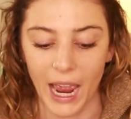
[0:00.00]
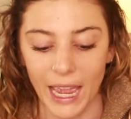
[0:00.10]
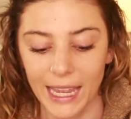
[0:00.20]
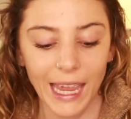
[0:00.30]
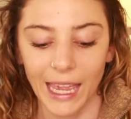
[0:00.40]

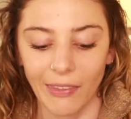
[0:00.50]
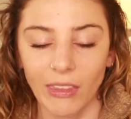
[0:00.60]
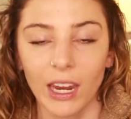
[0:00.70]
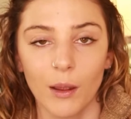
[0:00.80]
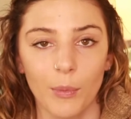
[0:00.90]
I can
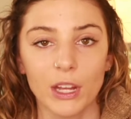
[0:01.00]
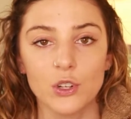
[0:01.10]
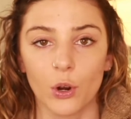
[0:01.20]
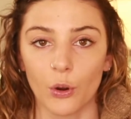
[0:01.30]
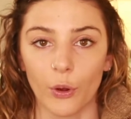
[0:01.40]
lean a bit
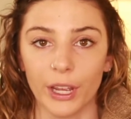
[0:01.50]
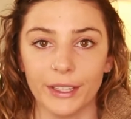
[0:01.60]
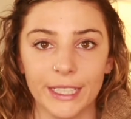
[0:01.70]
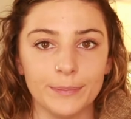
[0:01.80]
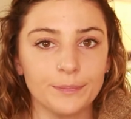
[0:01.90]
toward
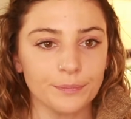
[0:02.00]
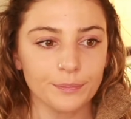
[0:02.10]
oily.